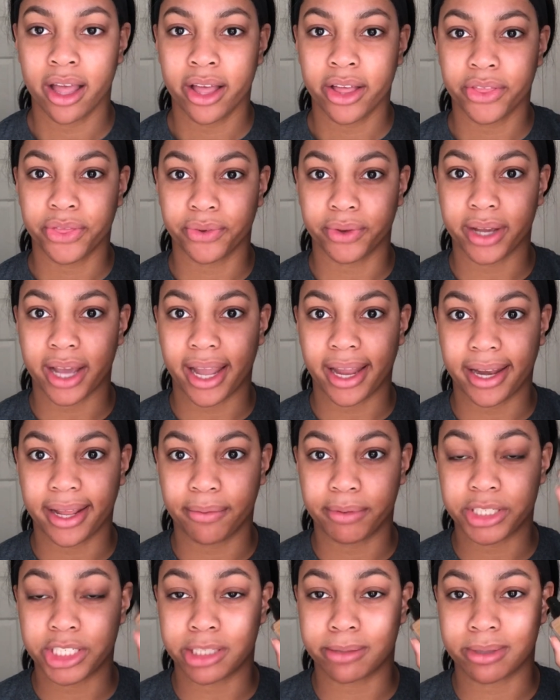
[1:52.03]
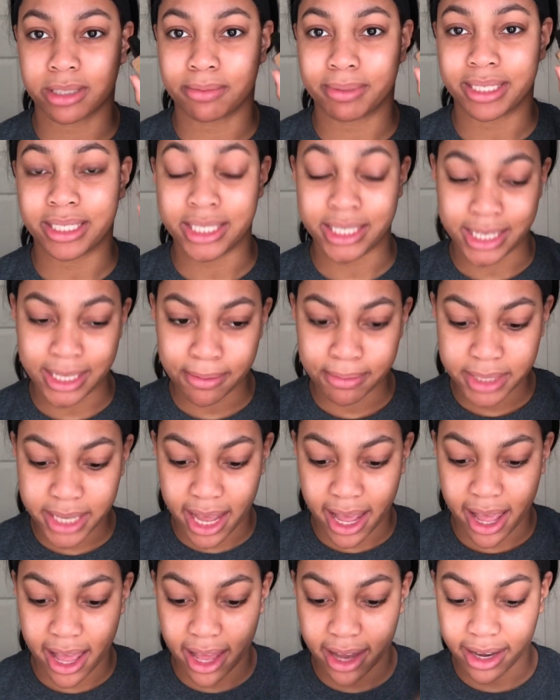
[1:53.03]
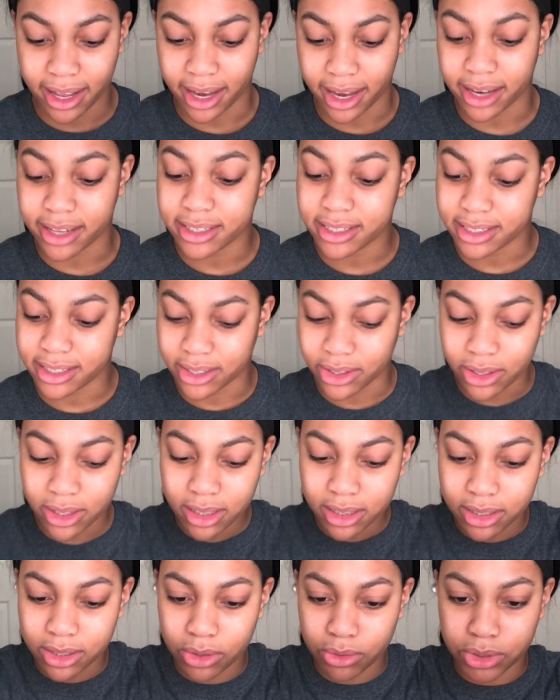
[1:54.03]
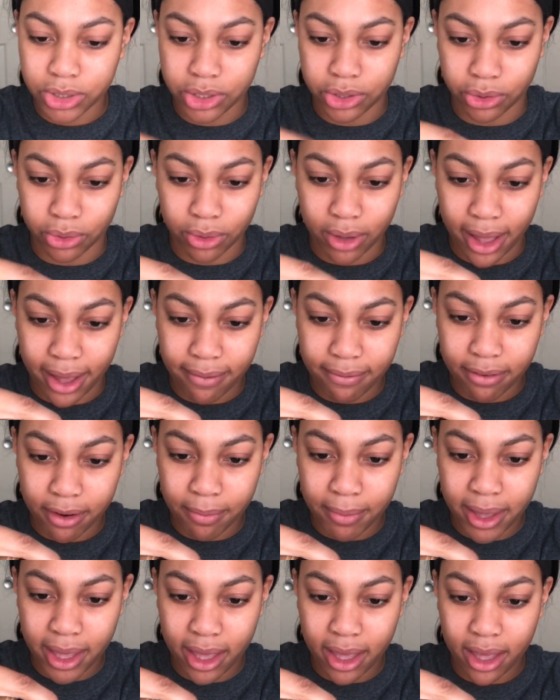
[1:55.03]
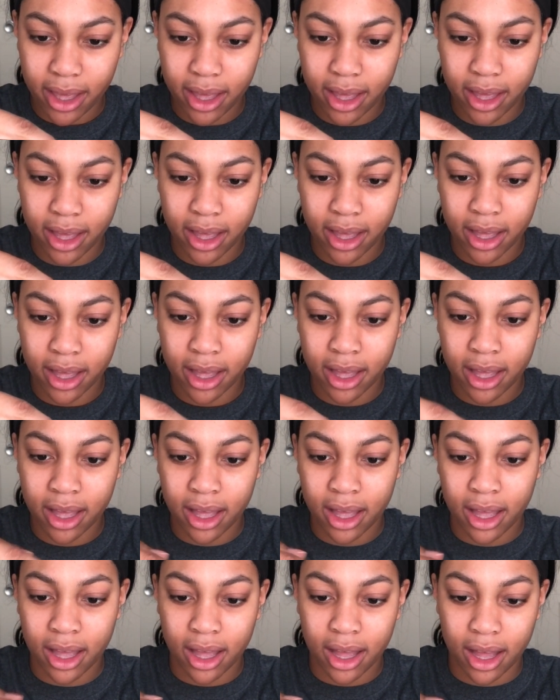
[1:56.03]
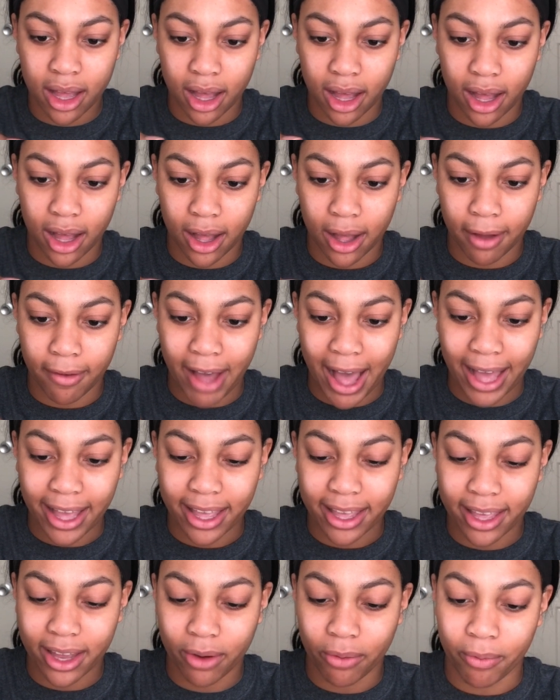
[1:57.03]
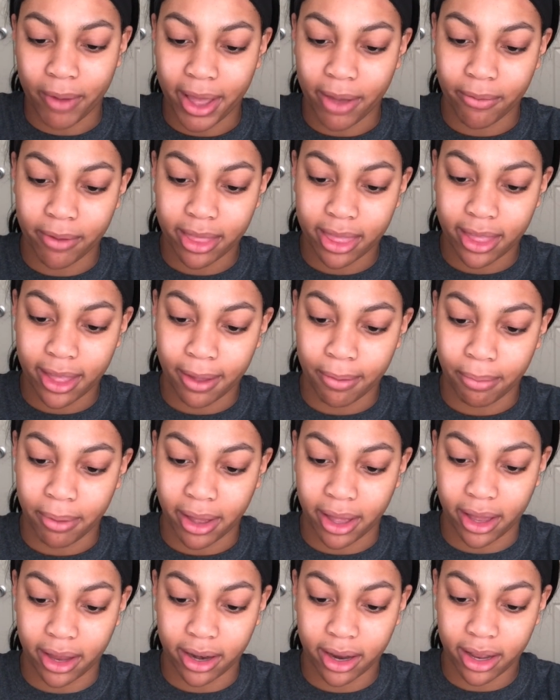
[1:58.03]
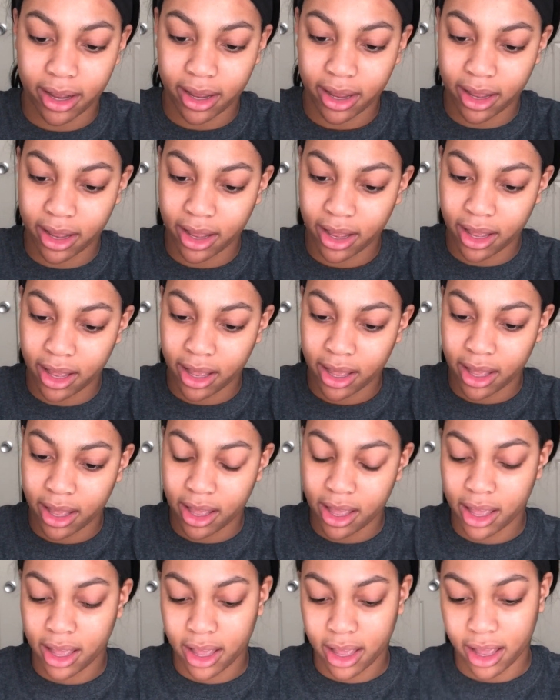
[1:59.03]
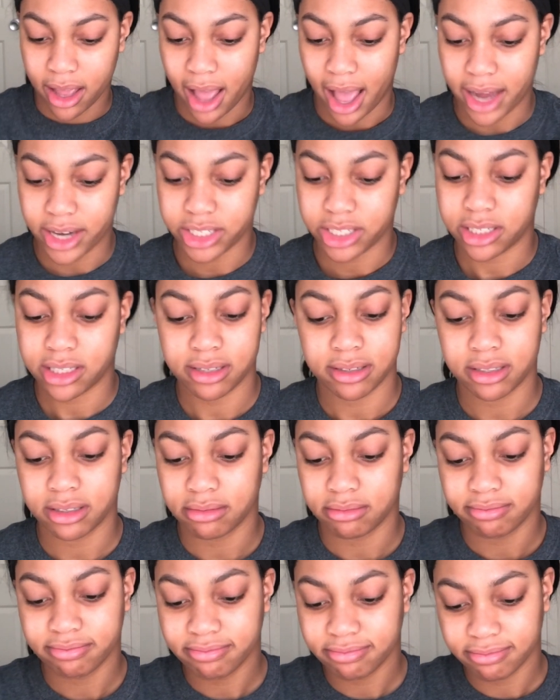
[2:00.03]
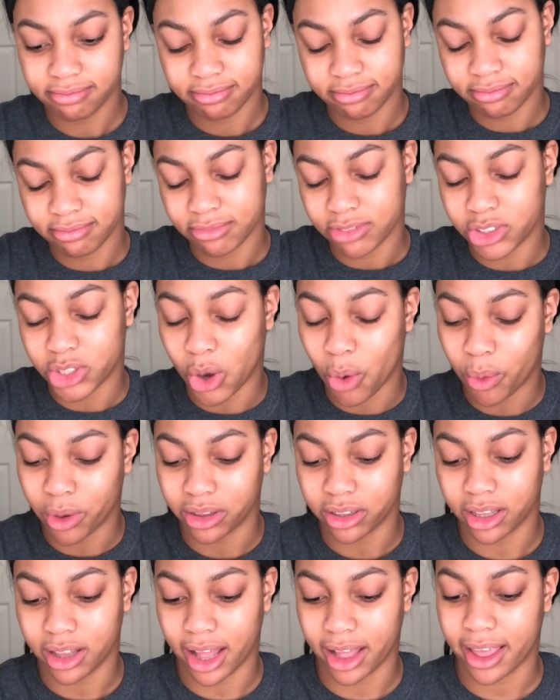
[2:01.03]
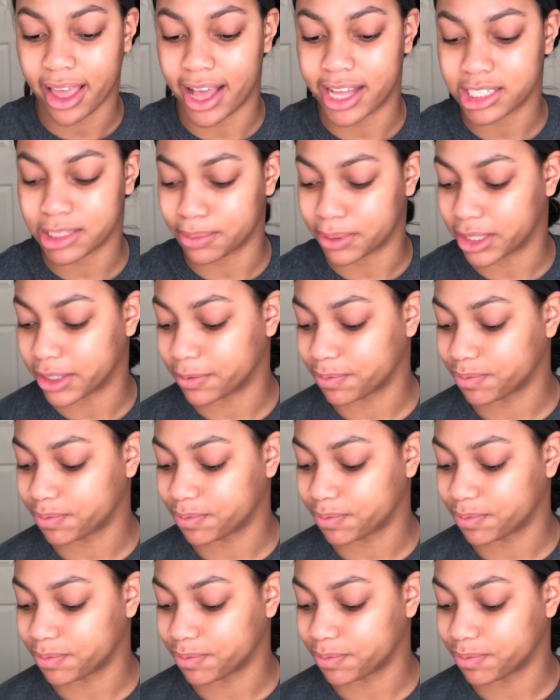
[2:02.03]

380, which is supposed to be deep tan, and it's still a little too light for me. I can get away with it, but I just don't want to look like Casper.